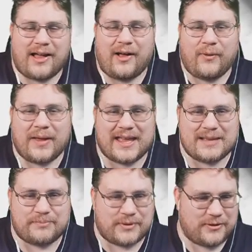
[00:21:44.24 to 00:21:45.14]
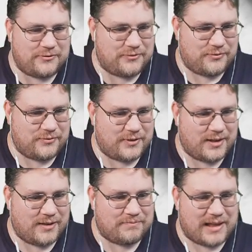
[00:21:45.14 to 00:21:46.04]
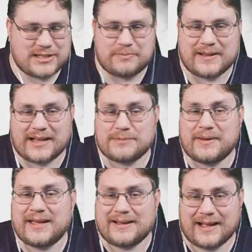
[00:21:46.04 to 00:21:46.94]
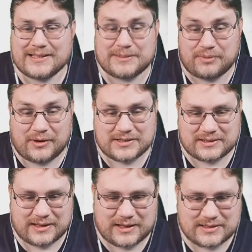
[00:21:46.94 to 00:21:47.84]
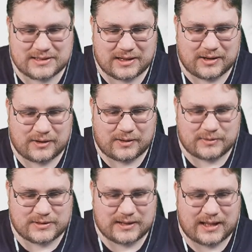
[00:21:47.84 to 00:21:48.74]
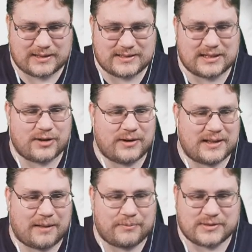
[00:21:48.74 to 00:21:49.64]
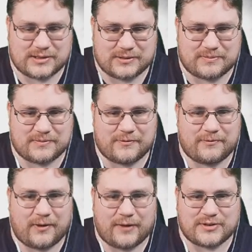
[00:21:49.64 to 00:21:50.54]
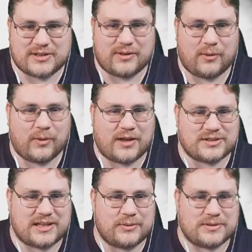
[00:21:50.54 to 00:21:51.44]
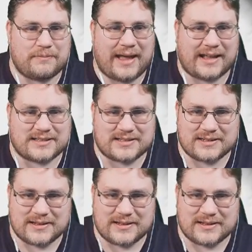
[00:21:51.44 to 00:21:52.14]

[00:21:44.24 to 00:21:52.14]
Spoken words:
whole heap of unspent XP, unsurprisingly. So I'm just going to get Dickering up to 5, just so all our skills are maxed.